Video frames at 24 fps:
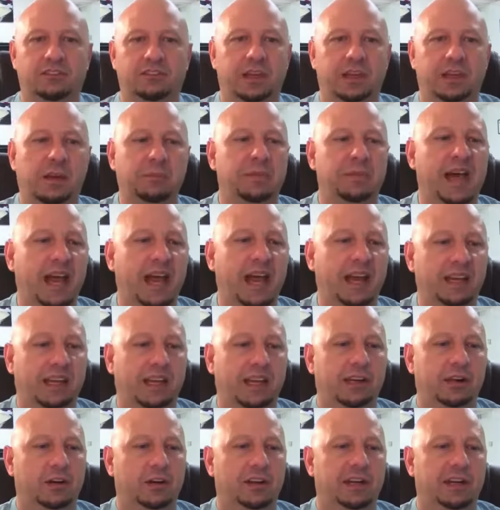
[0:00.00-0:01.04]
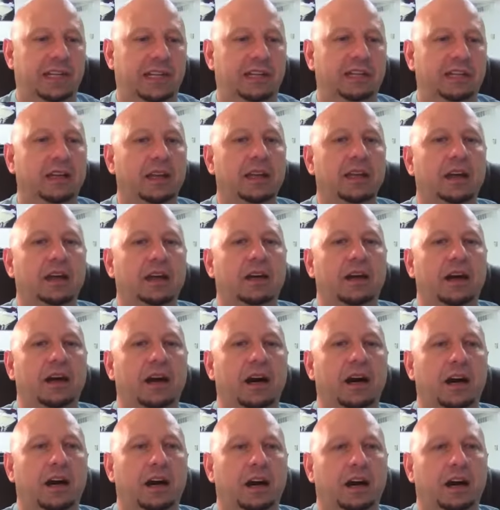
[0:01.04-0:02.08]
And I'm not hearing,
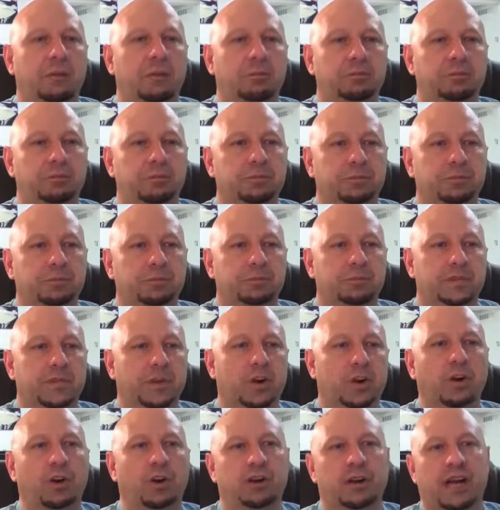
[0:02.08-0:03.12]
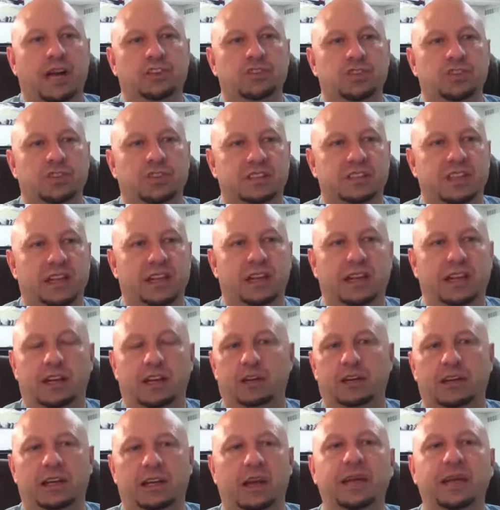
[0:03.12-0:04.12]
um, or I shouldn't say a hearing.